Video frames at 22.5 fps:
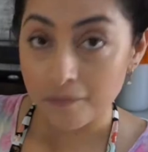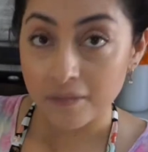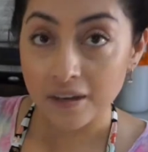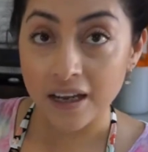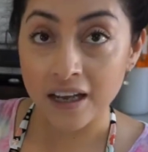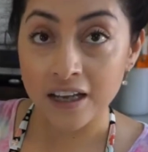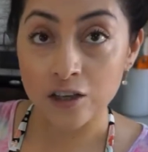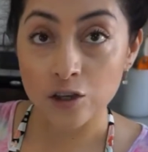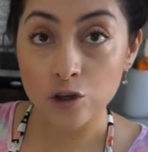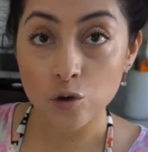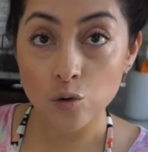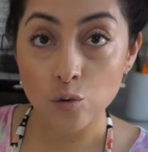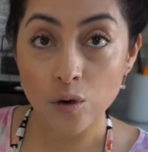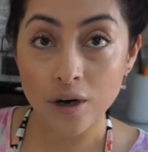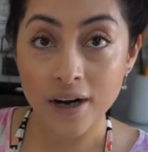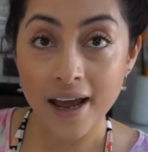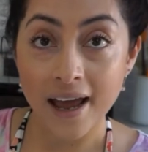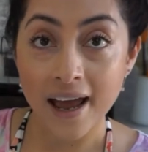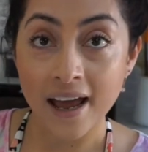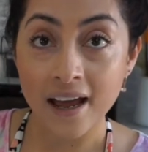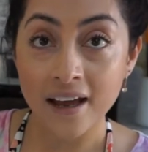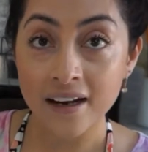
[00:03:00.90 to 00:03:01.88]
And you
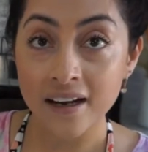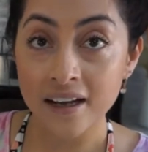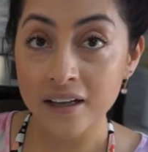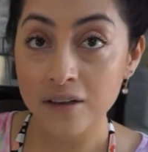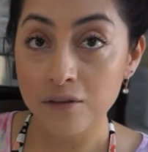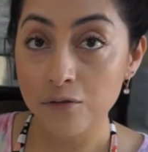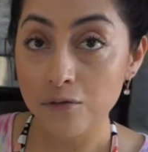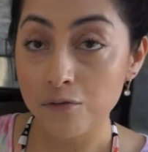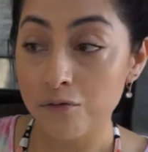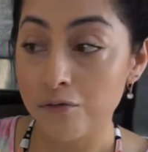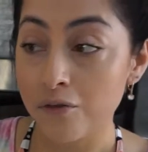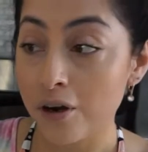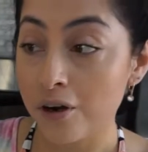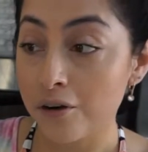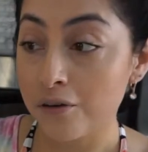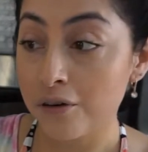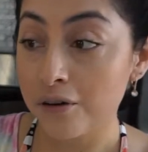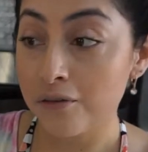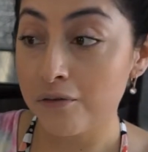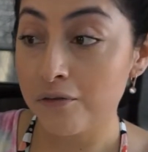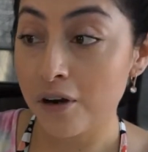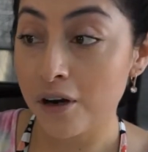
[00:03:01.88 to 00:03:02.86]
wanna add it
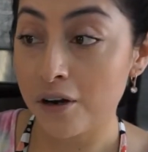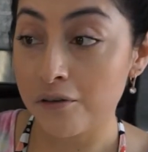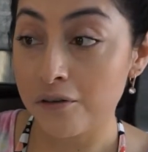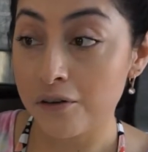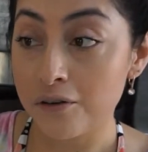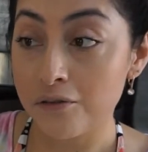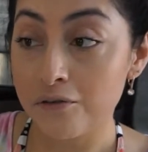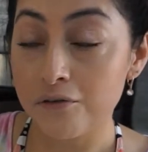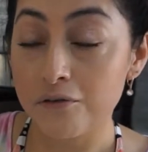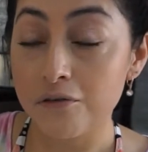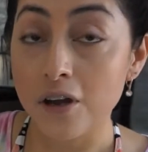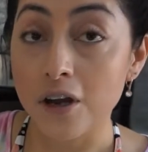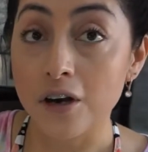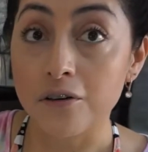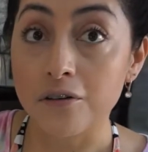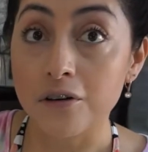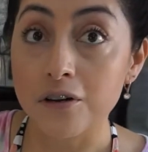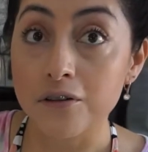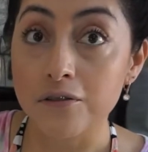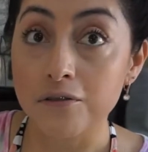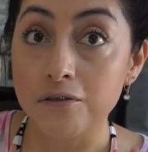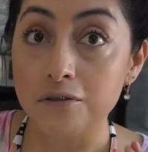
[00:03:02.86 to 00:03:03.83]
very, very,
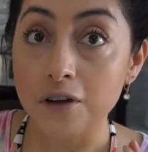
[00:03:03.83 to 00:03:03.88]
very,